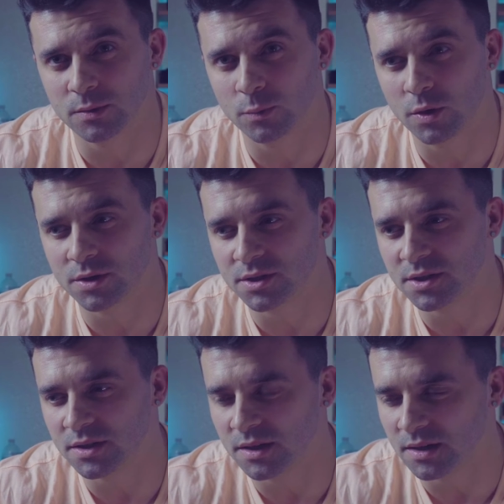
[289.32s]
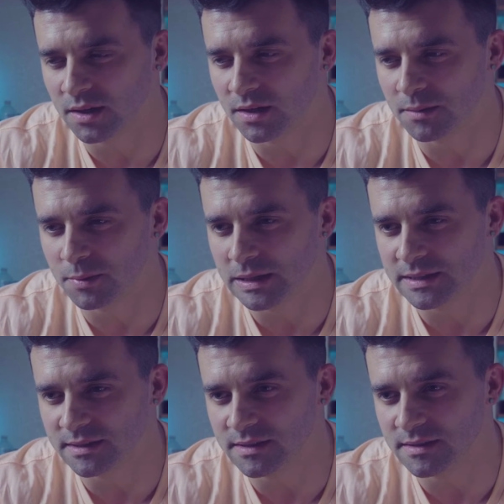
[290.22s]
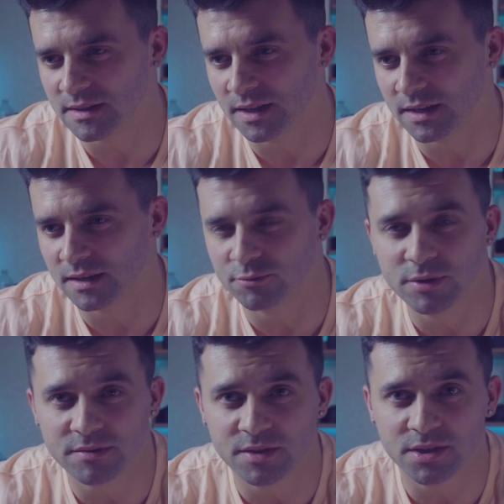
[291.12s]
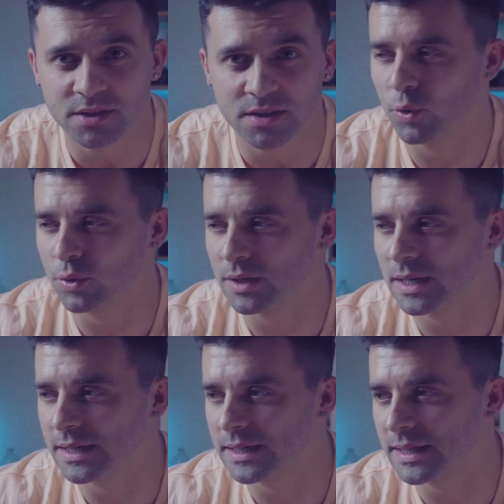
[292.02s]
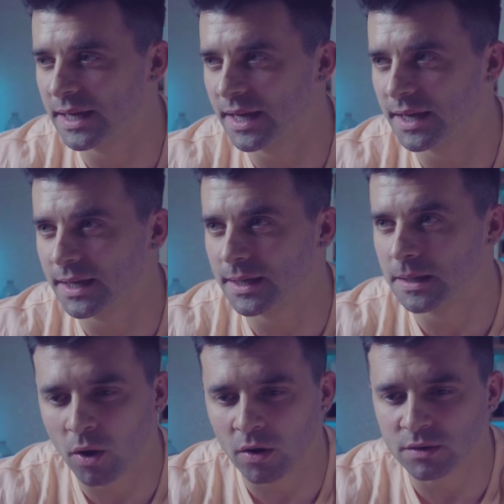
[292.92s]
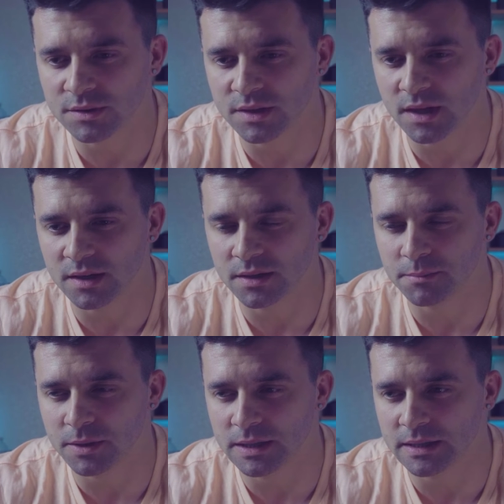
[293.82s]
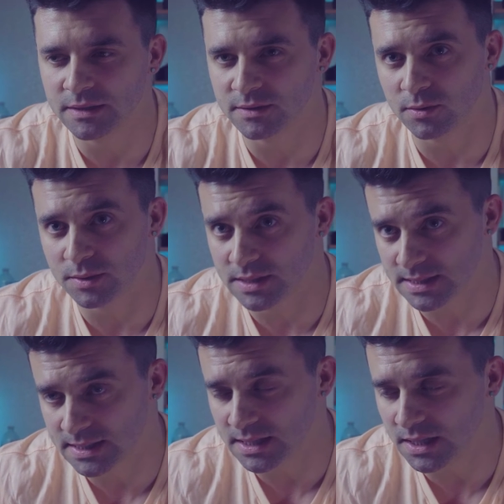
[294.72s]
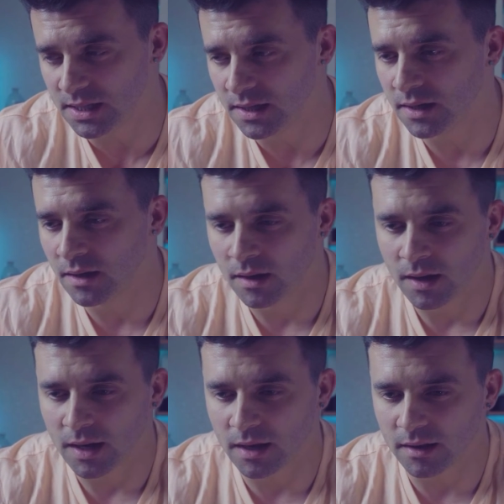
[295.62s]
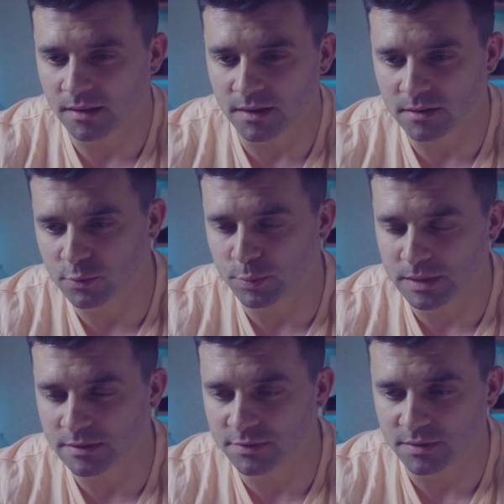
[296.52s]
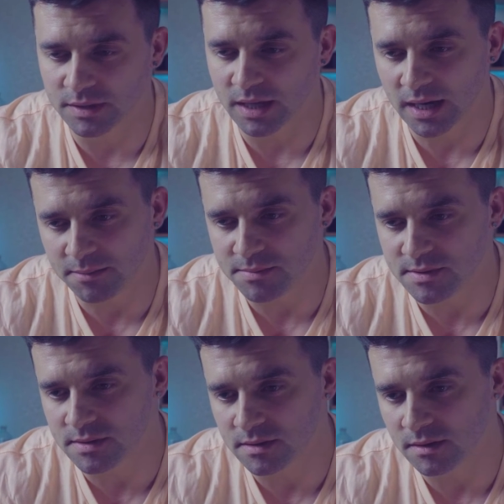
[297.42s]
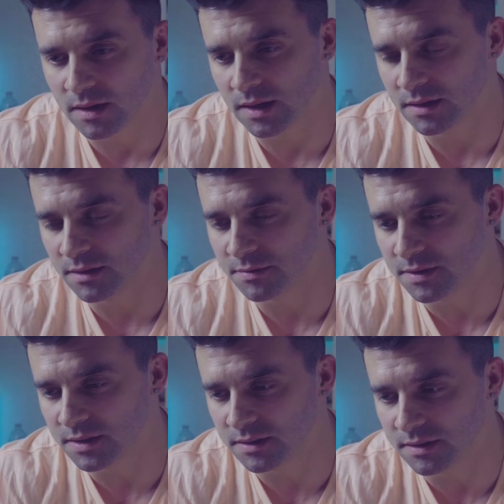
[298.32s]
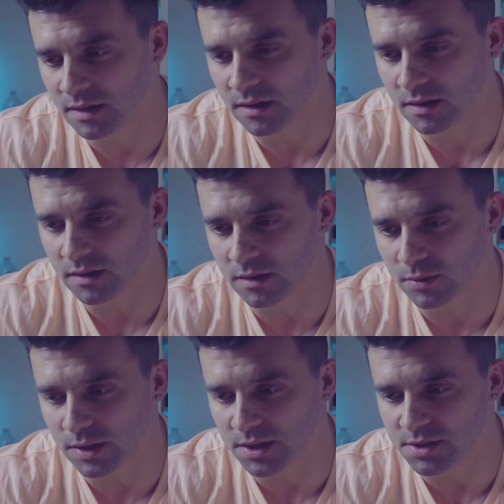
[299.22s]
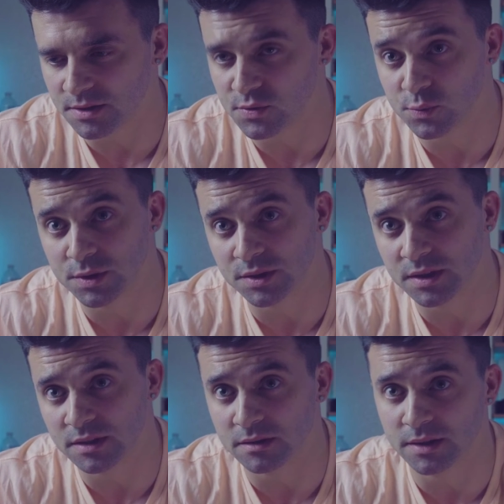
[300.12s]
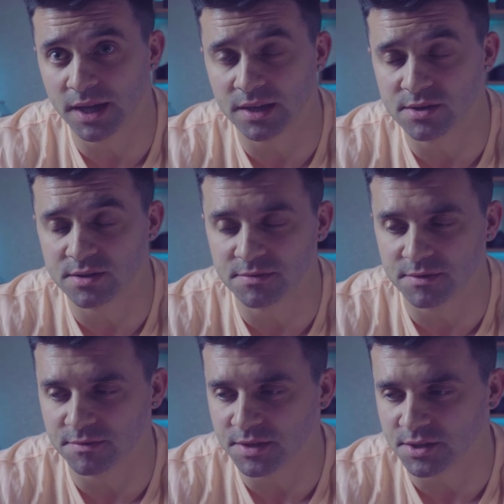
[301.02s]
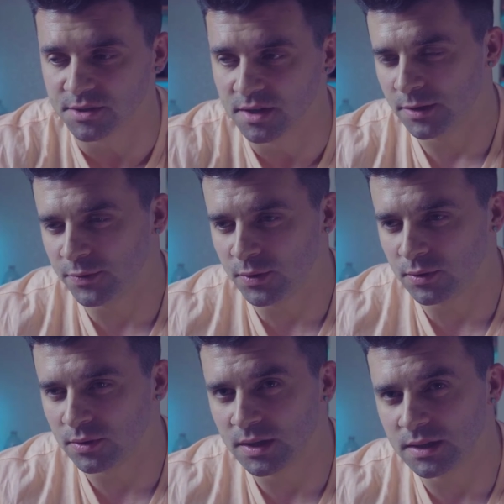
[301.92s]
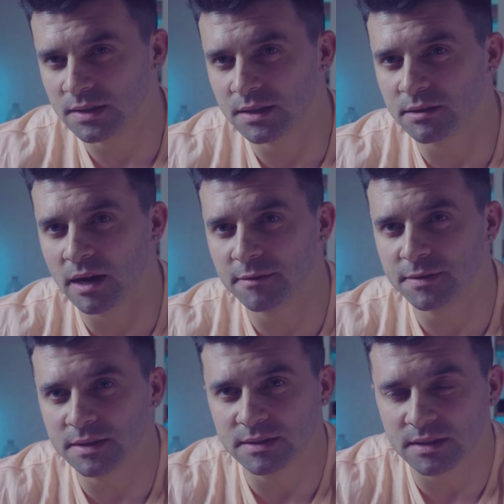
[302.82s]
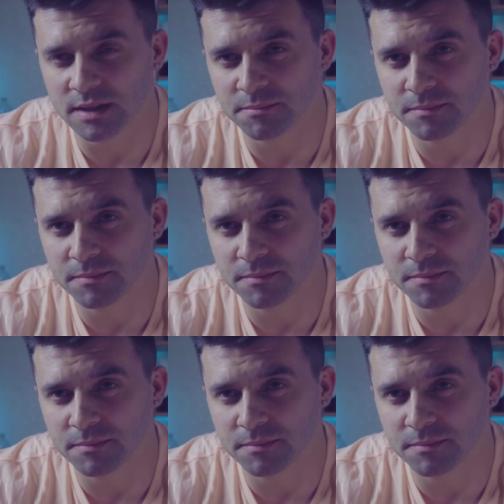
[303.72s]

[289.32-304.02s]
water uh, places, like a river or like a pond kind of place or the sea and there will be different times and different uh, locations where you can catch different fish. If you look at the graphics that I